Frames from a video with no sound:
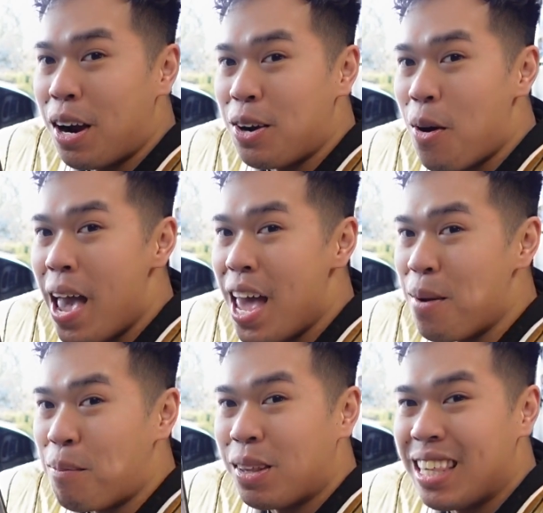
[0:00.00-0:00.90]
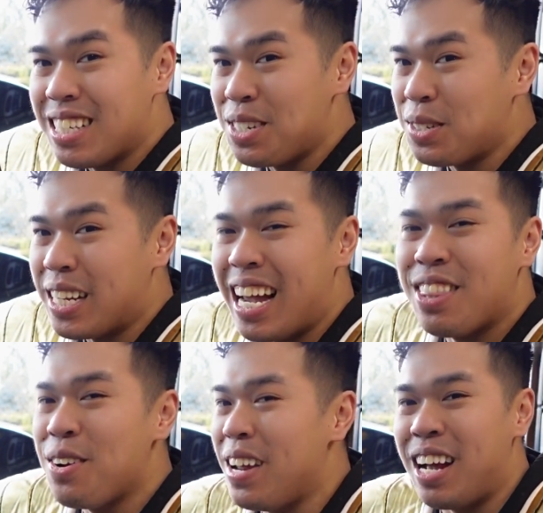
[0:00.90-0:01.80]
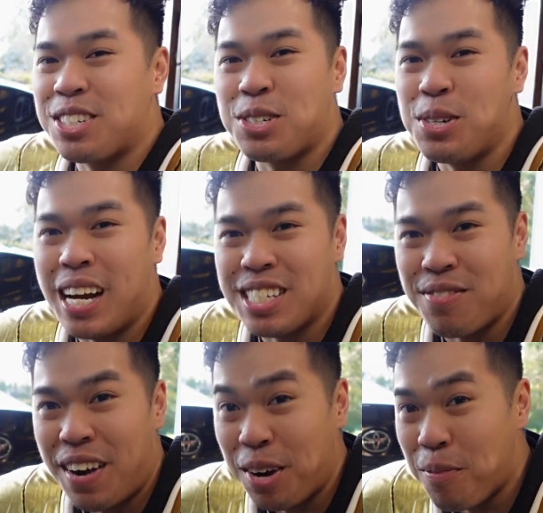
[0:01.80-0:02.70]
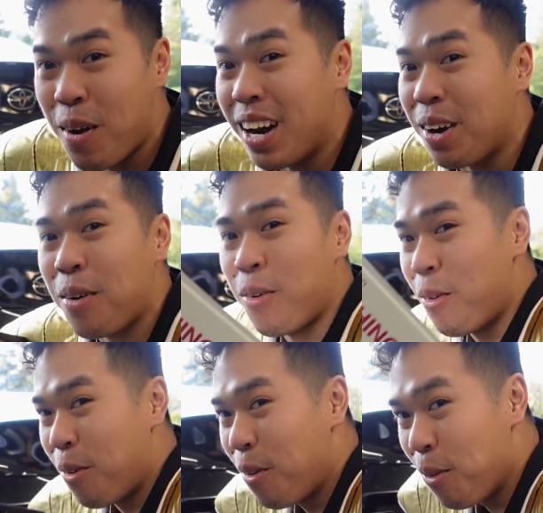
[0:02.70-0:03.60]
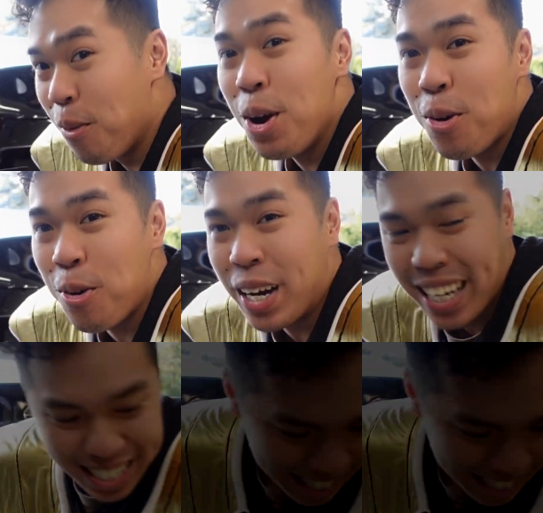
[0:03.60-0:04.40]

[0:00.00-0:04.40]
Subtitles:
gonna go ahead and put these two together, and I'll show you guys the final product real quick.